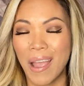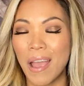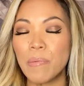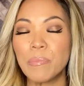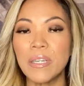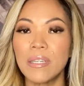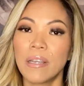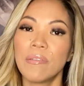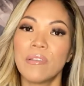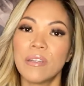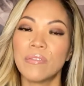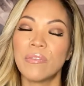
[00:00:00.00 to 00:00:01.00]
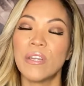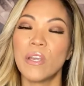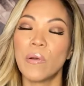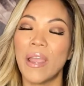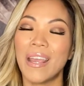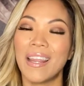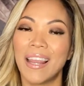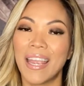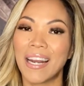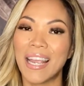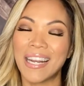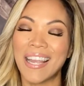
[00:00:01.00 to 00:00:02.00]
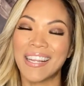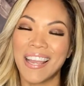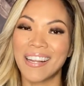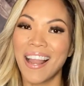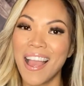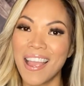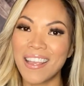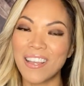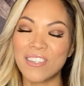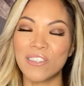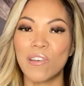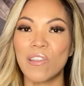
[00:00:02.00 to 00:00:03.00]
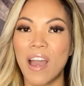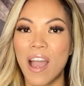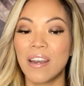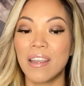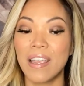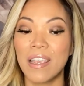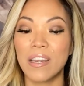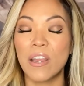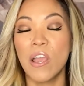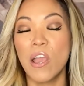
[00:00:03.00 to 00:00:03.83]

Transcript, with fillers: And please give this video a like, like, like, like, like, so that it